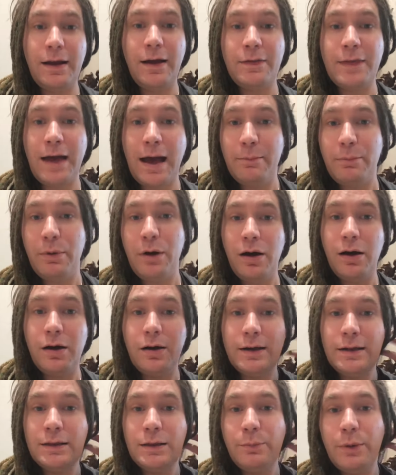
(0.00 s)
at that
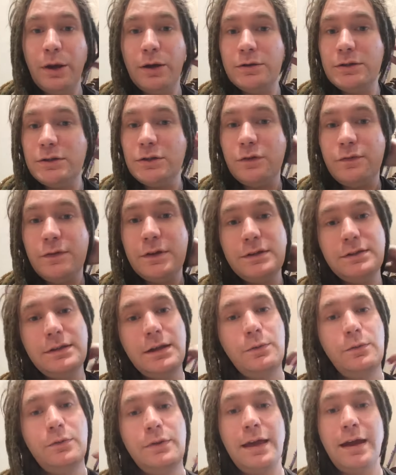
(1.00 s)
part in the post office
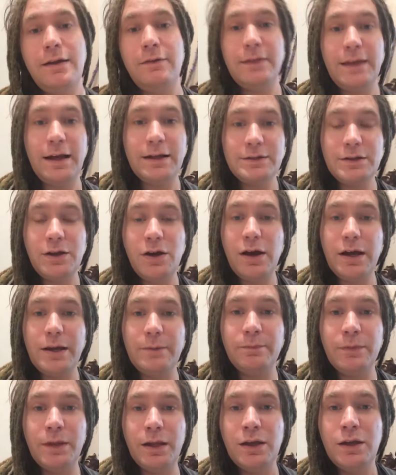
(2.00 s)
that were there at that
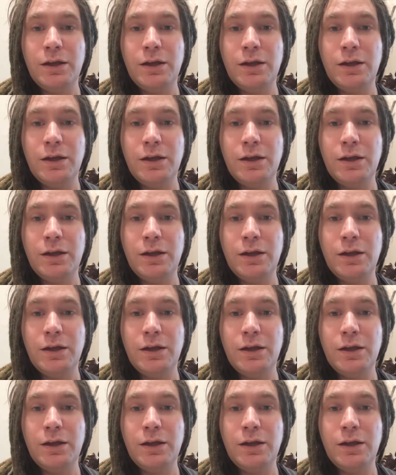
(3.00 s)
time.